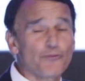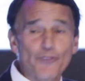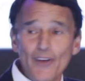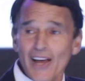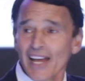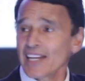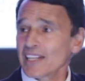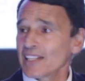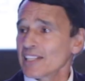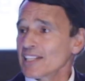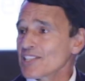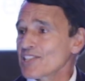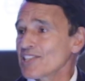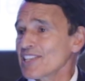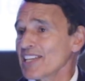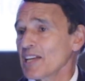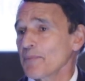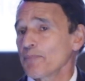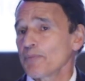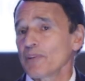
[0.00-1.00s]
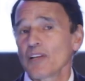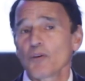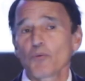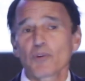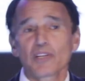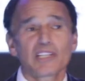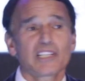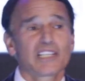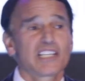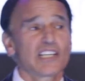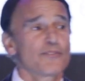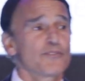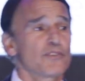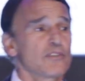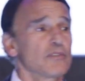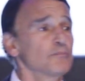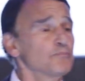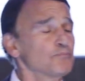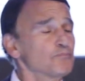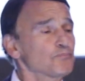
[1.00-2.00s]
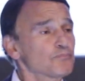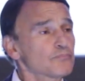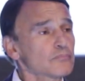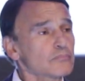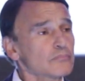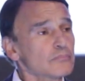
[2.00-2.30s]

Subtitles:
The final example I want to give you